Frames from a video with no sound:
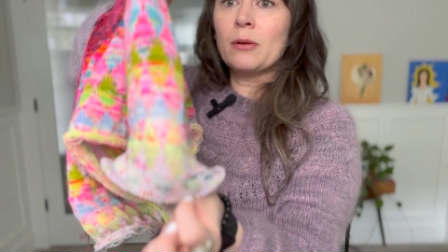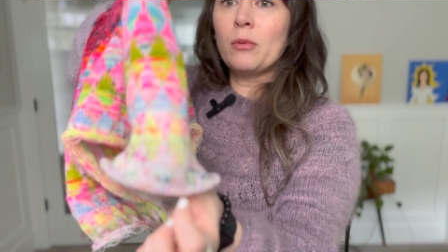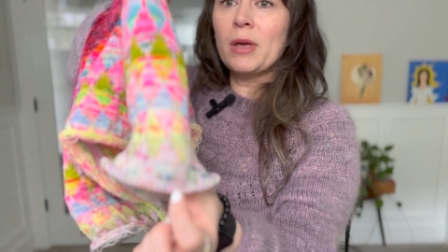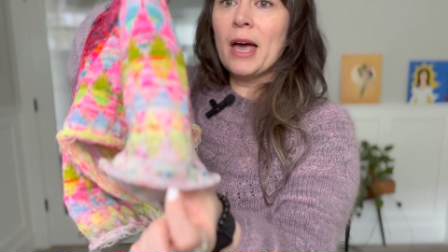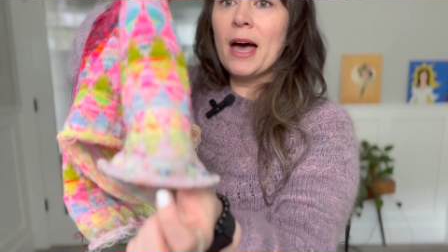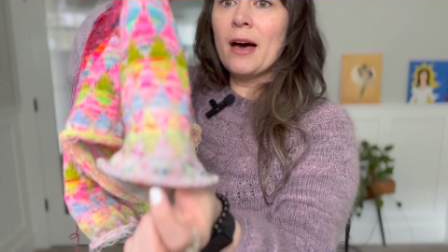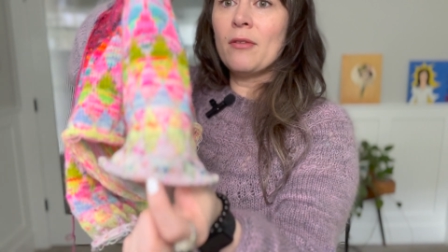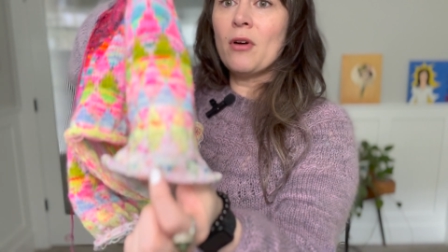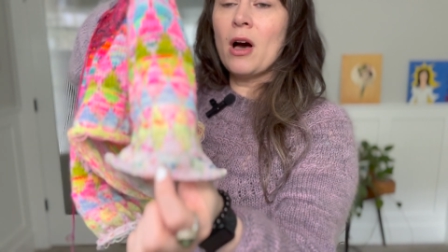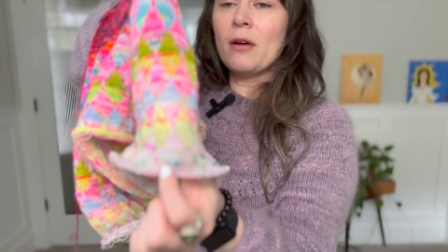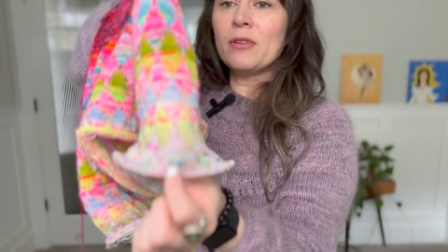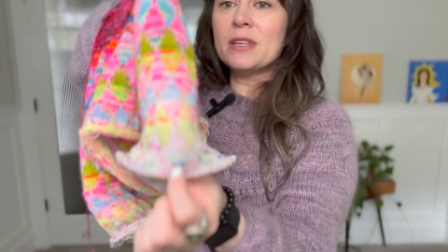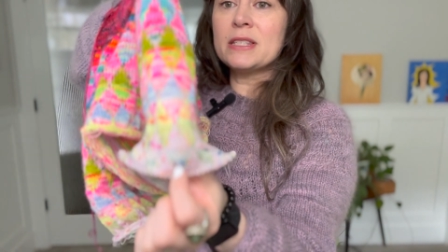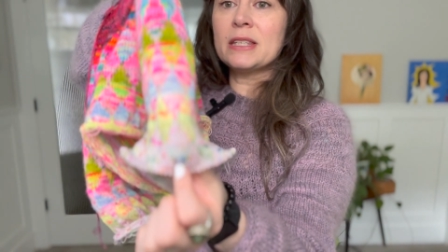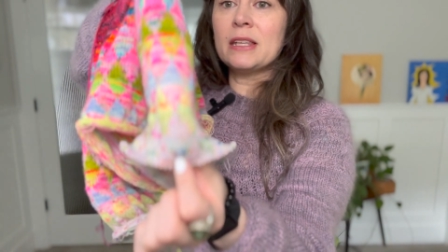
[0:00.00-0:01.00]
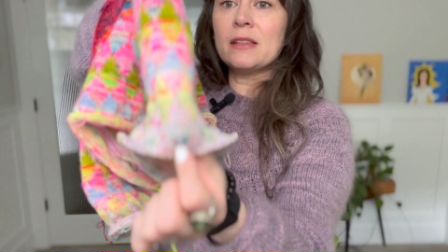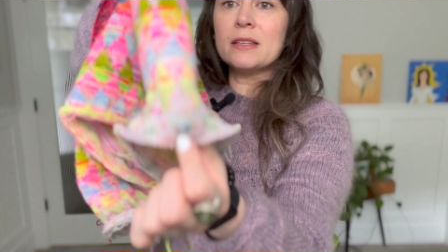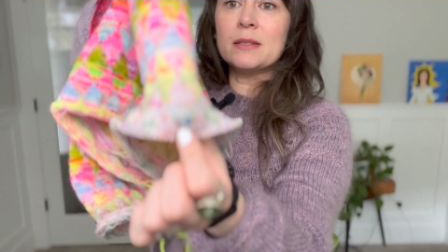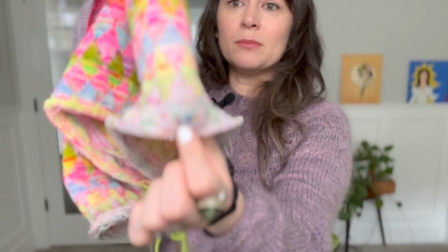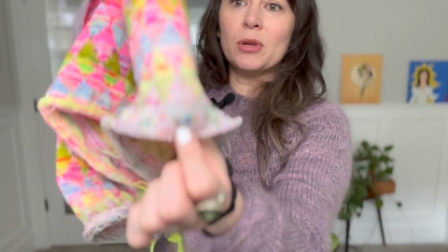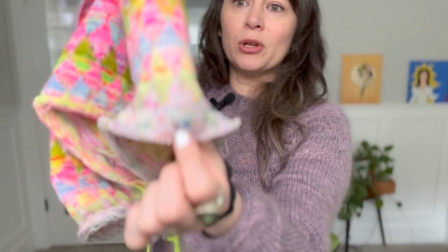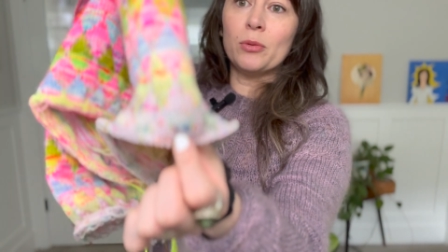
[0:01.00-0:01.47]
we have obviously
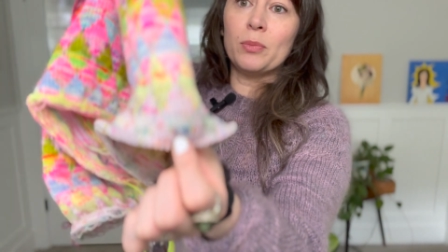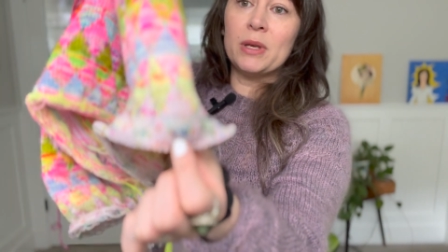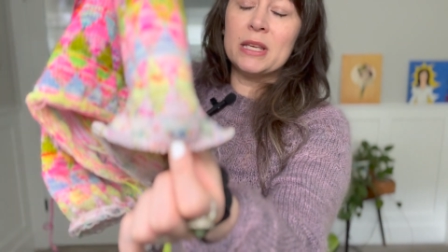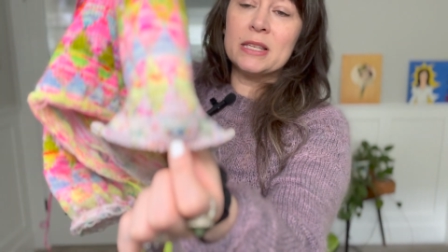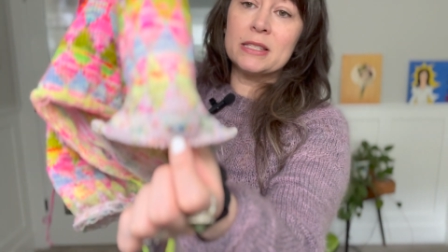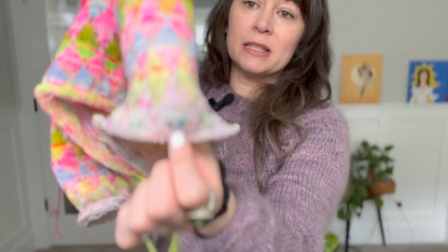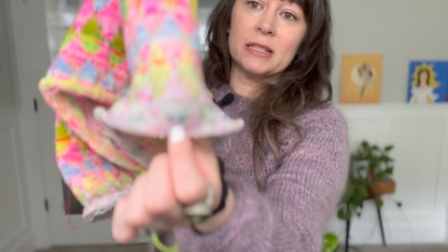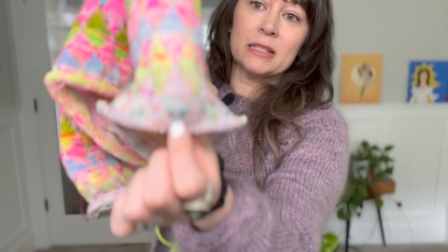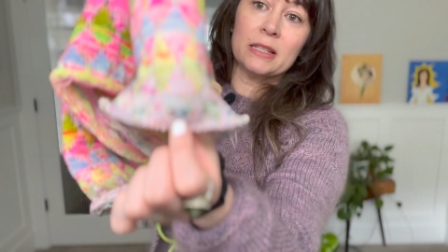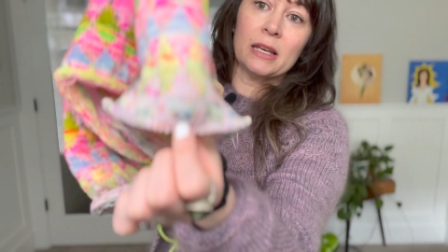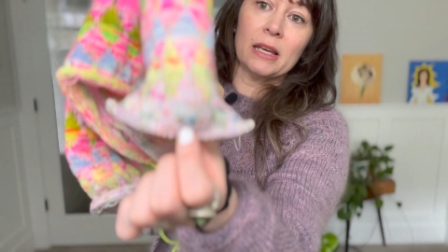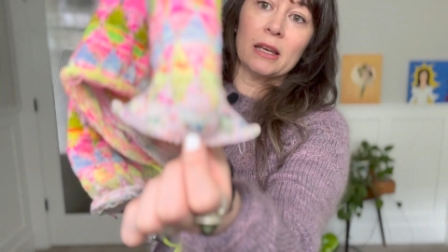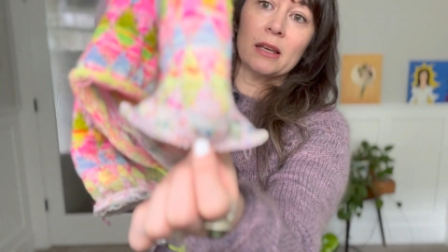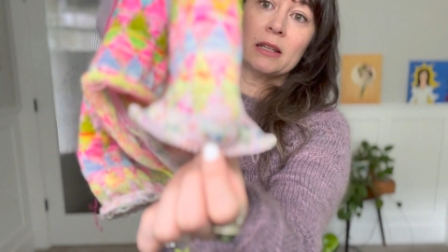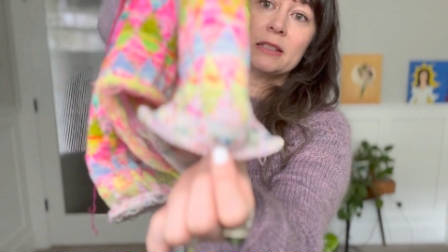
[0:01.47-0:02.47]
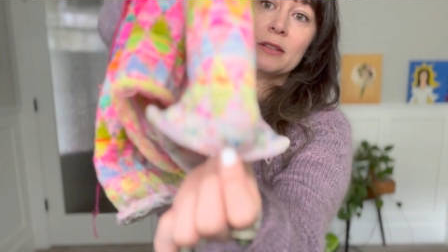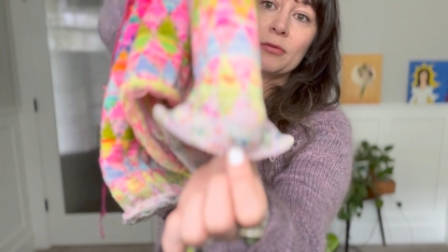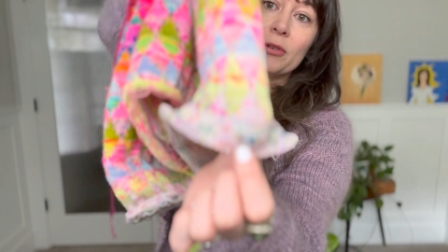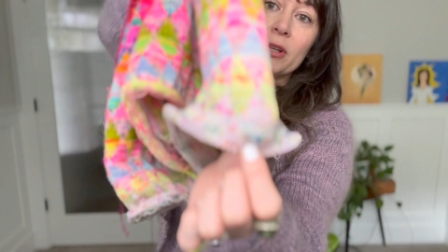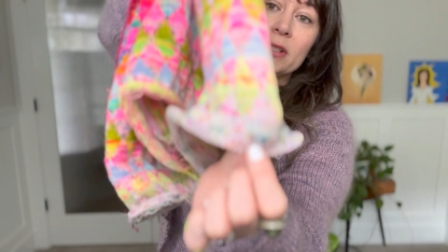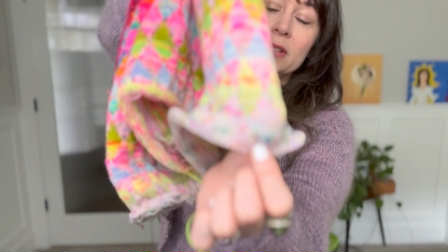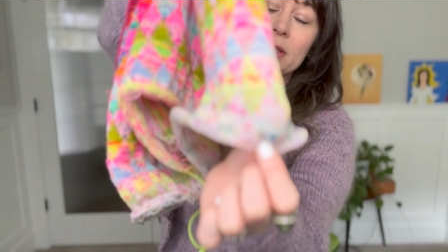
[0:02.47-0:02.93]
this middle piece that's like
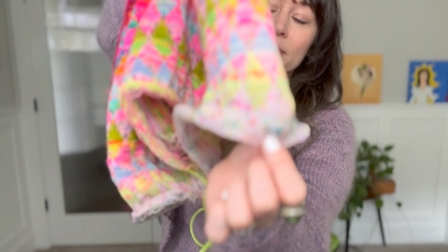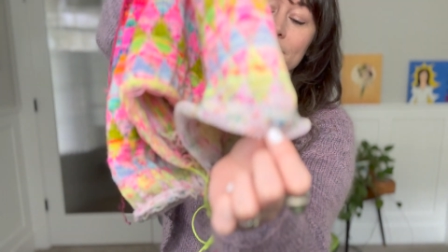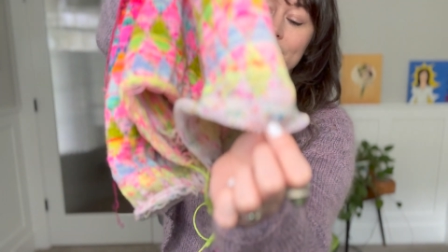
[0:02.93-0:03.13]
different